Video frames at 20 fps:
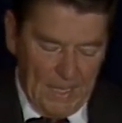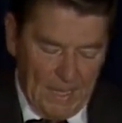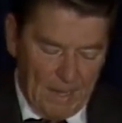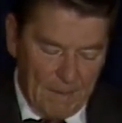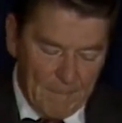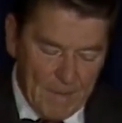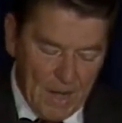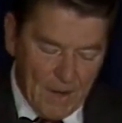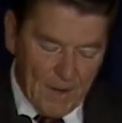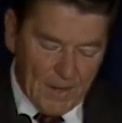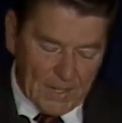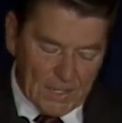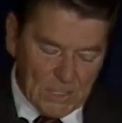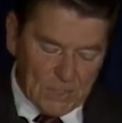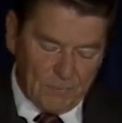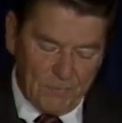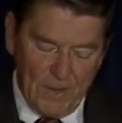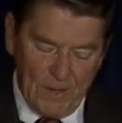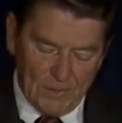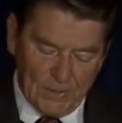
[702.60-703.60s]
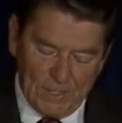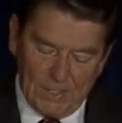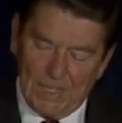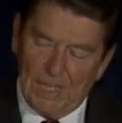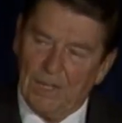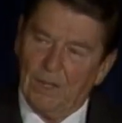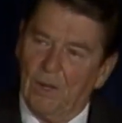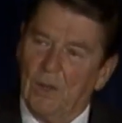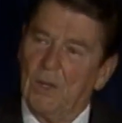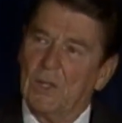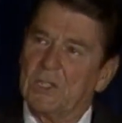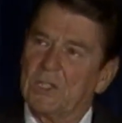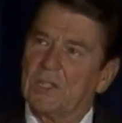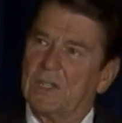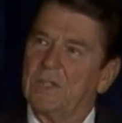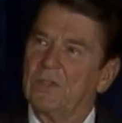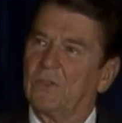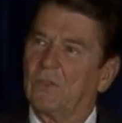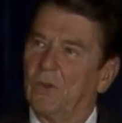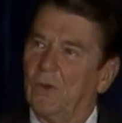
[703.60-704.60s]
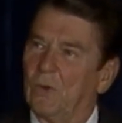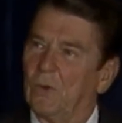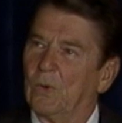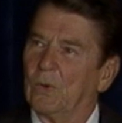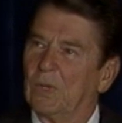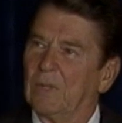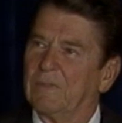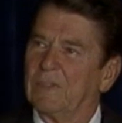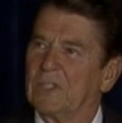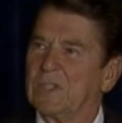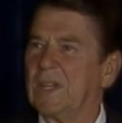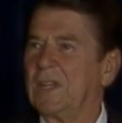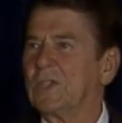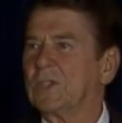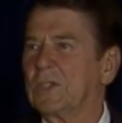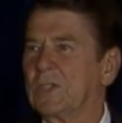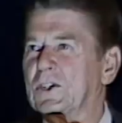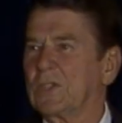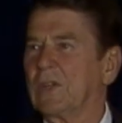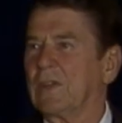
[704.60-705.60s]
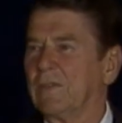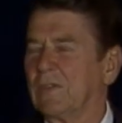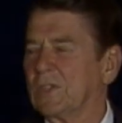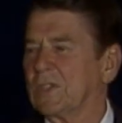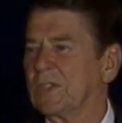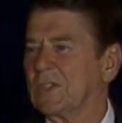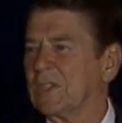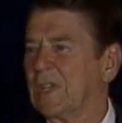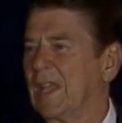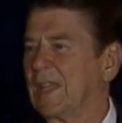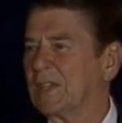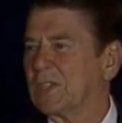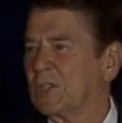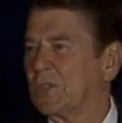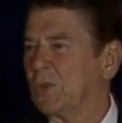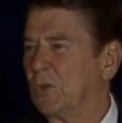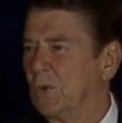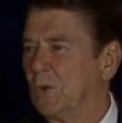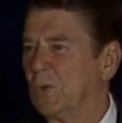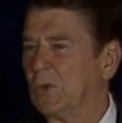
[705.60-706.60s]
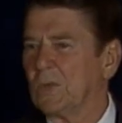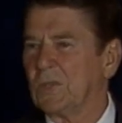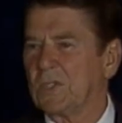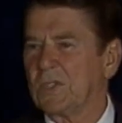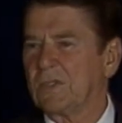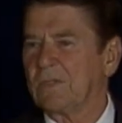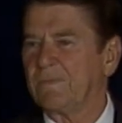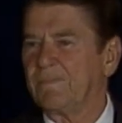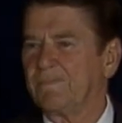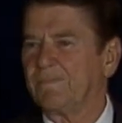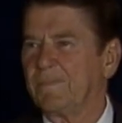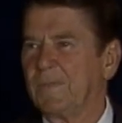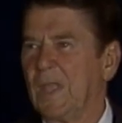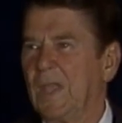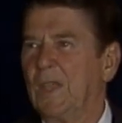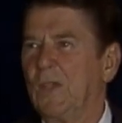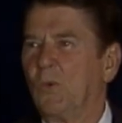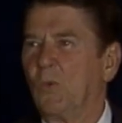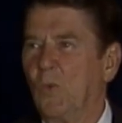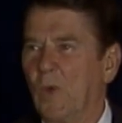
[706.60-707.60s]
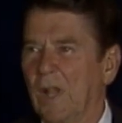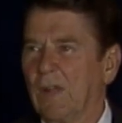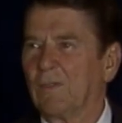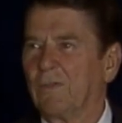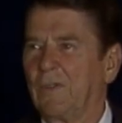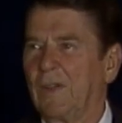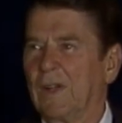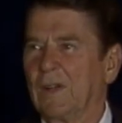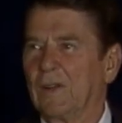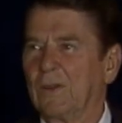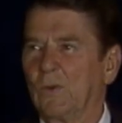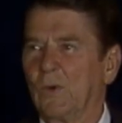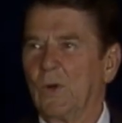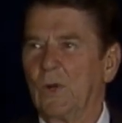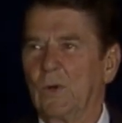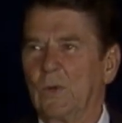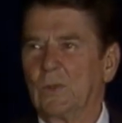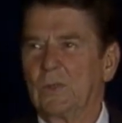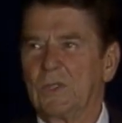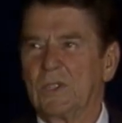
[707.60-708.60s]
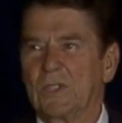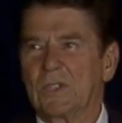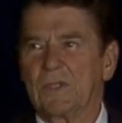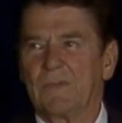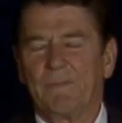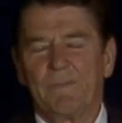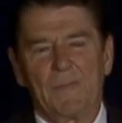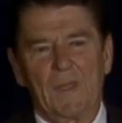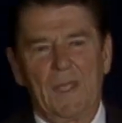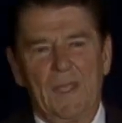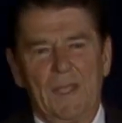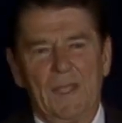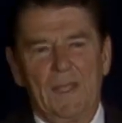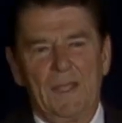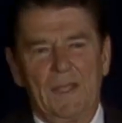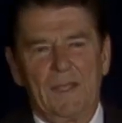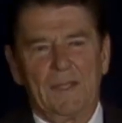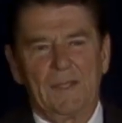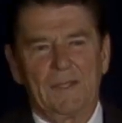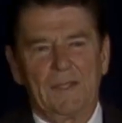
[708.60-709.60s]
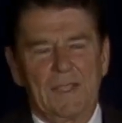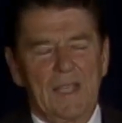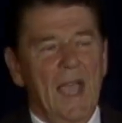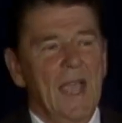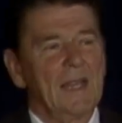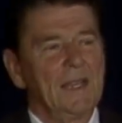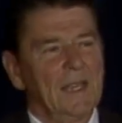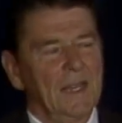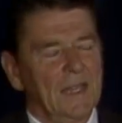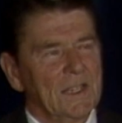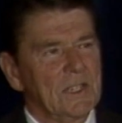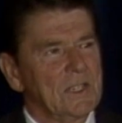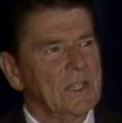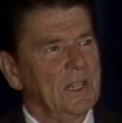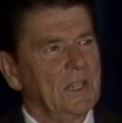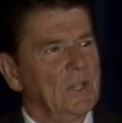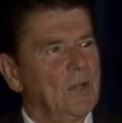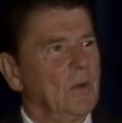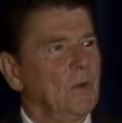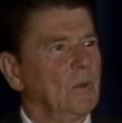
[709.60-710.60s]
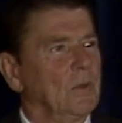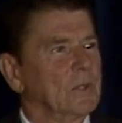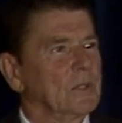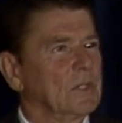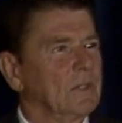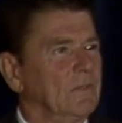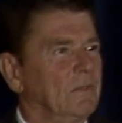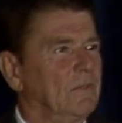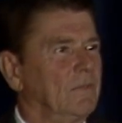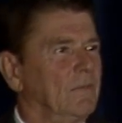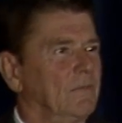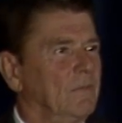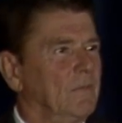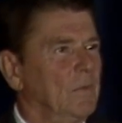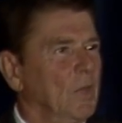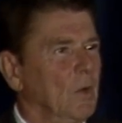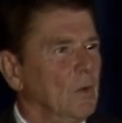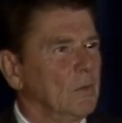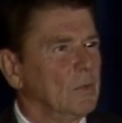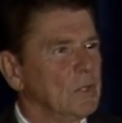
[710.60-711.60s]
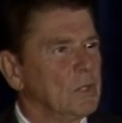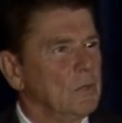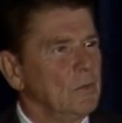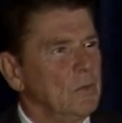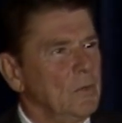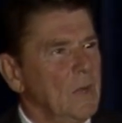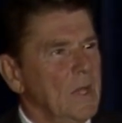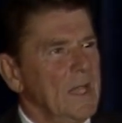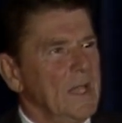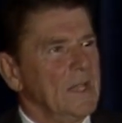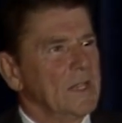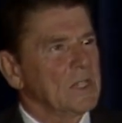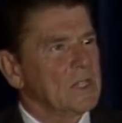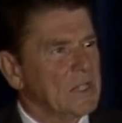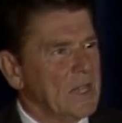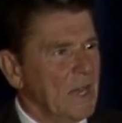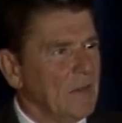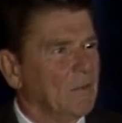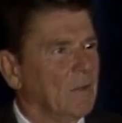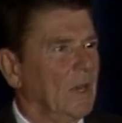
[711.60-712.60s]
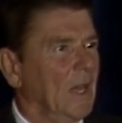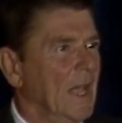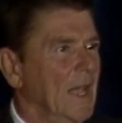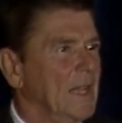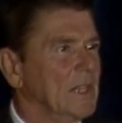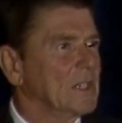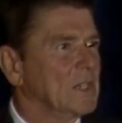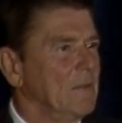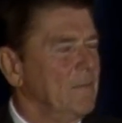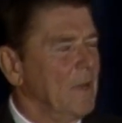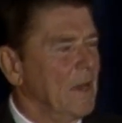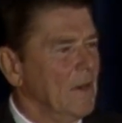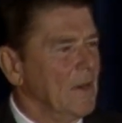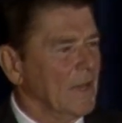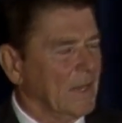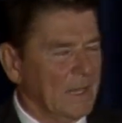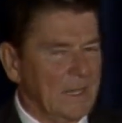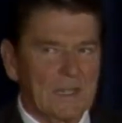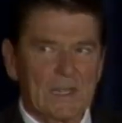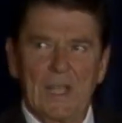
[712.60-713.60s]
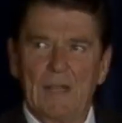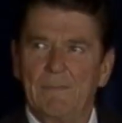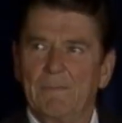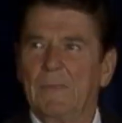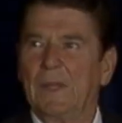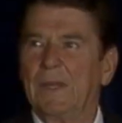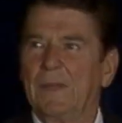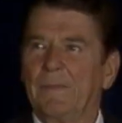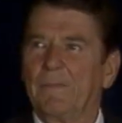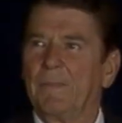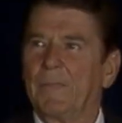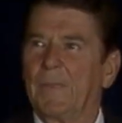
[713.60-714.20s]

Americans felt that they'd lost control of essential services like schools, welfare, and roads. The idealistic goals of those who centralized American government